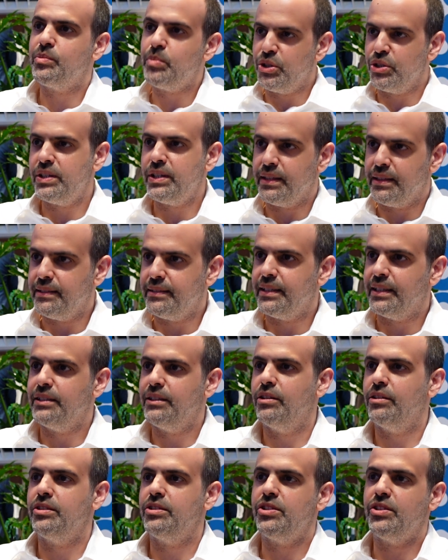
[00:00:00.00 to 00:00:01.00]
pushing the
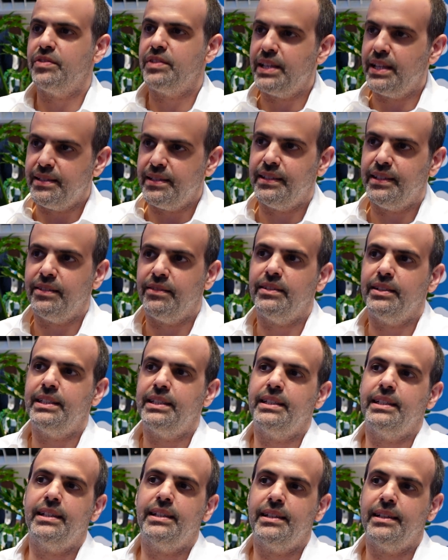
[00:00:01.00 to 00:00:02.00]
technology of
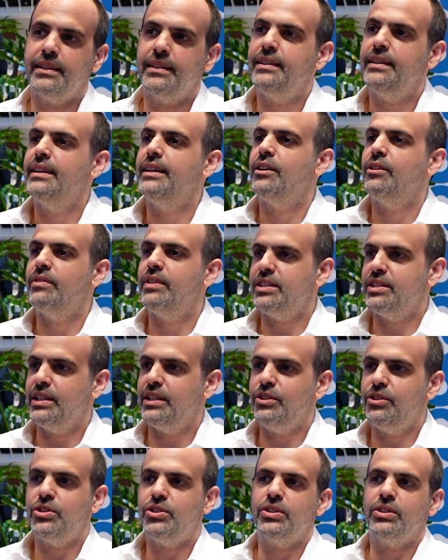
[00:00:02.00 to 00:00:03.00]
sensitivity,
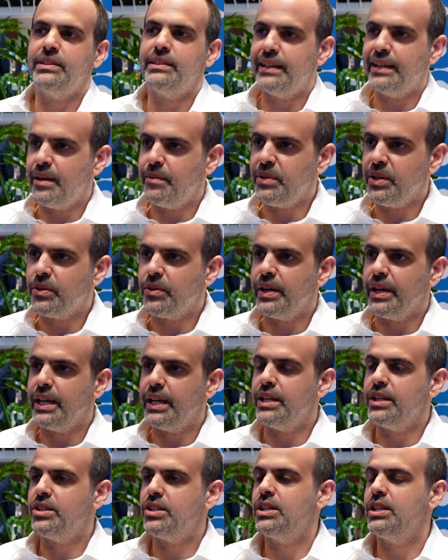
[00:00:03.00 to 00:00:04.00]
resolution, dynamic
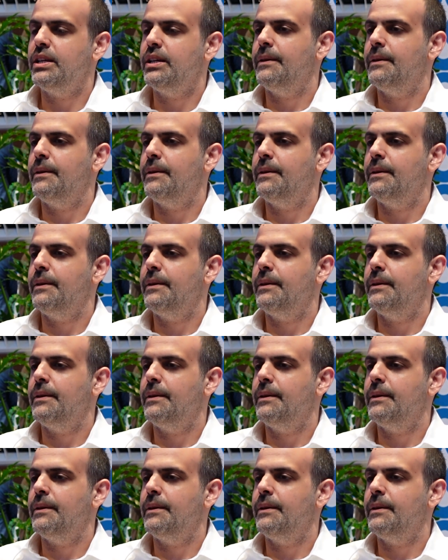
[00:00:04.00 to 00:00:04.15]
range.